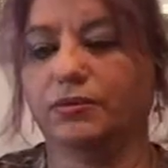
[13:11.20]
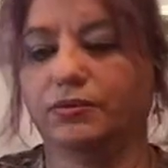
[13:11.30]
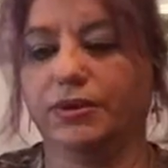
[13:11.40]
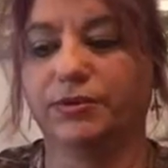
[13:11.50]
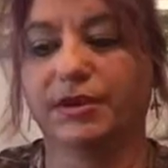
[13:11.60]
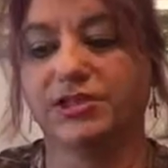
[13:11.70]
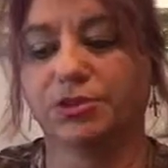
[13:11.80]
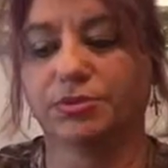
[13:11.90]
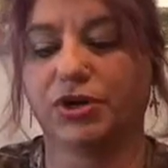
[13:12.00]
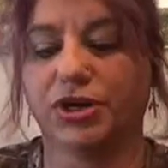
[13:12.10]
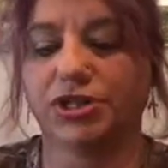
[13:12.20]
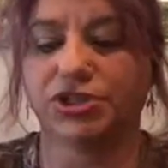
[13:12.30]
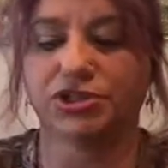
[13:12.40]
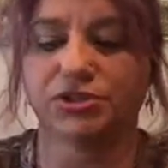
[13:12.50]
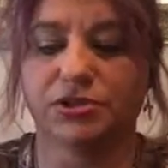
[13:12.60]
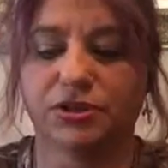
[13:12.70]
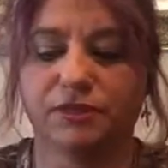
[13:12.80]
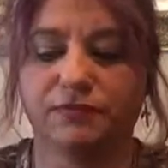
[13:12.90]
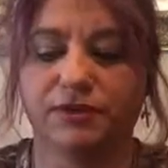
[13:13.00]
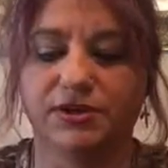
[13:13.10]
Re-wet your brush
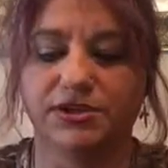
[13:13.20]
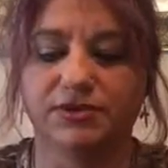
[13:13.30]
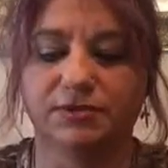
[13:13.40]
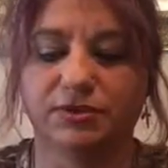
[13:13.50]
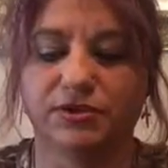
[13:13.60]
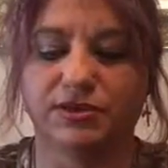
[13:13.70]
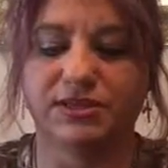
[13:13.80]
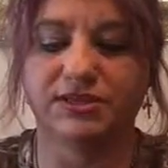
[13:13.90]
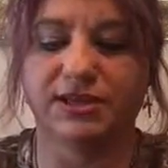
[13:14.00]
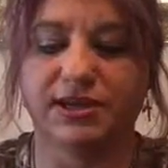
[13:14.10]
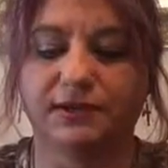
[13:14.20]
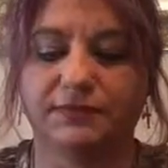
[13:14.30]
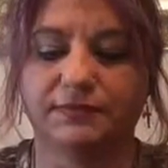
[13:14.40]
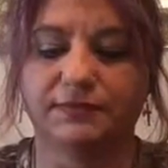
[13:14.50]
and finish smoothing this out.